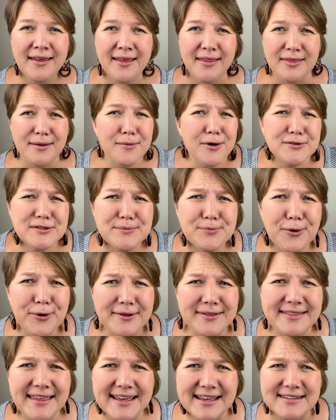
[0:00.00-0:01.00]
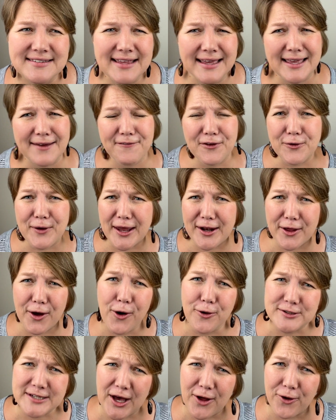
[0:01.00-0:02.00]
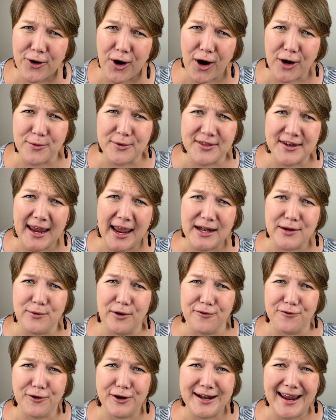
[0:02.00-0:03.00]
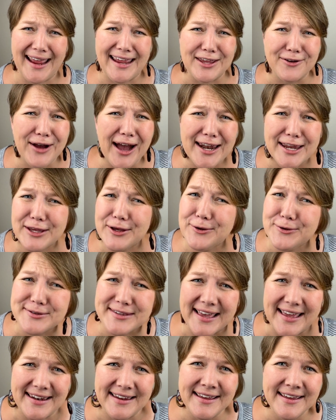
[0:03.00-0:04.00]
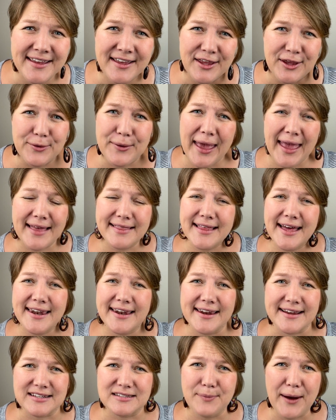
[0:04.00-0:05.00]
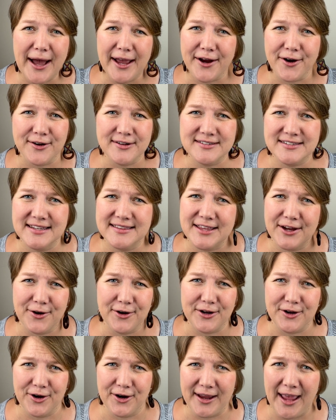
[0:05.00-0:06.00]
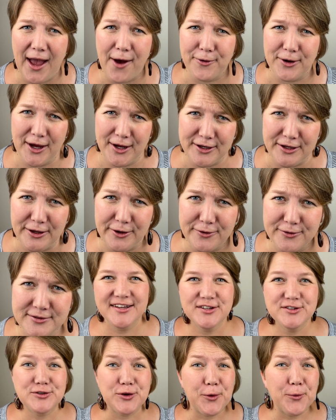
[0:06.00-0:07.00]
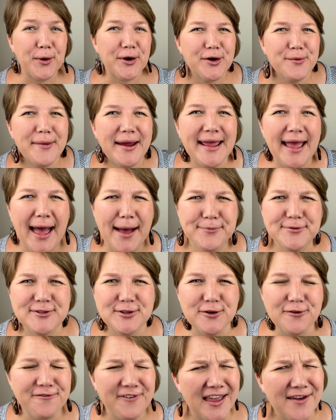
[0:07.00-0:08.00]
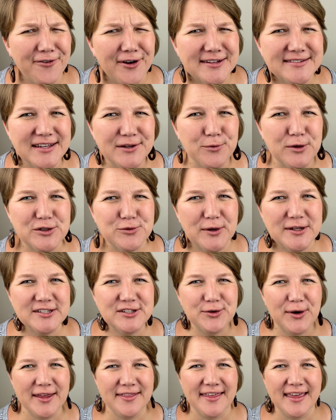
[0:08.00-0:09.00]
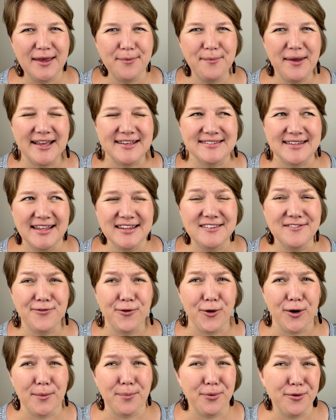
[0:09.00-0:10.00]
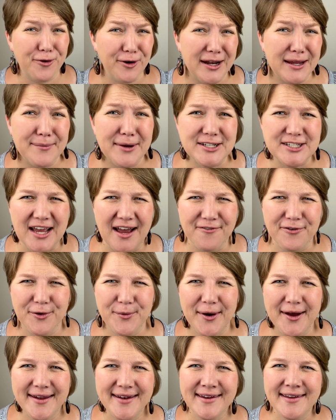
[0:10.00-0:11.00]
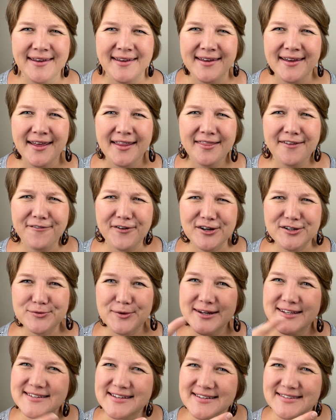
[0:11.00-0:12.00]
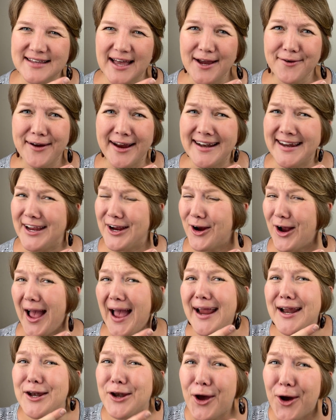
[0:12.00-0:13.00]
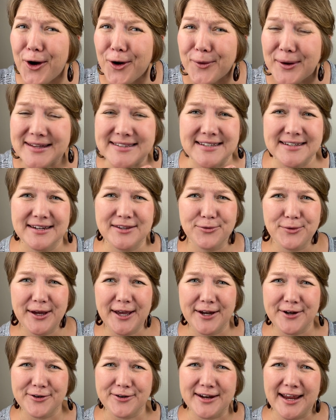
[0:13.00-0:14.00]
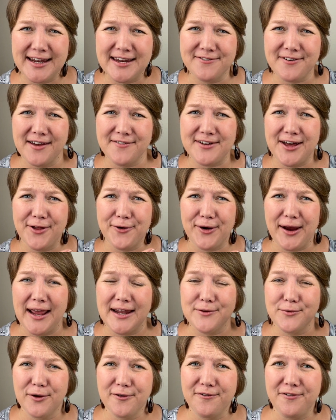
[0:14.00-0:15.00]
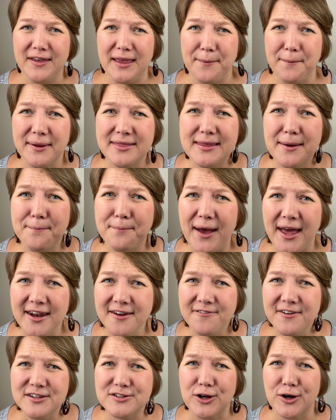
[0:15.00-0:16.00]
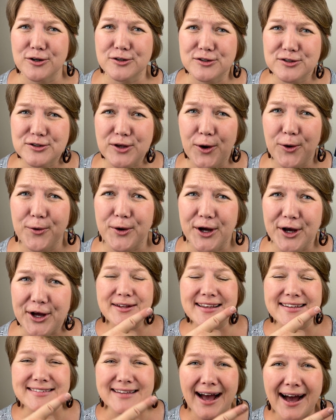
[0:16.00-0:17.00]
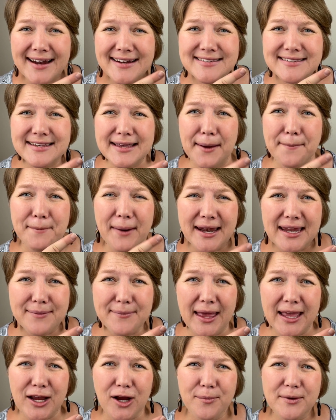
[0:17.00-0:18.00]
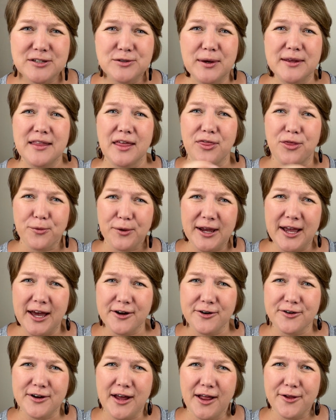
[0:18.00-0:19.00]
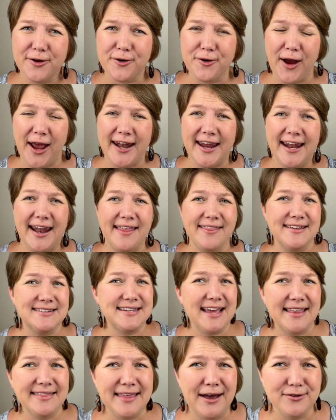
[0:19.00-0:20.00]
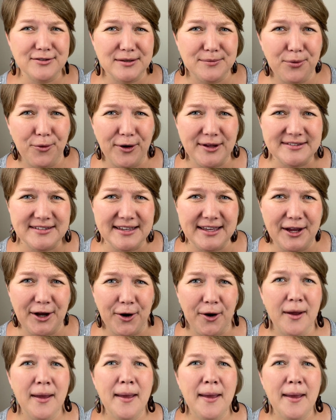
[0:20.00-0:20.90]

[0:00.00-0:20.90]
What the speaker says: The most important thing is, like, if you get a hotel card with an annual free night, you got to use it. You can't let it expire and sit there in your account unused. So what are my absolute favorites and which ones do I think make sense for pretty much everyone? The first one is this guy right here. I know it's a $395 annual fee, but the benefits are so good. It's honestly a moneymaker between the $300 credit and the 10,000 points a year,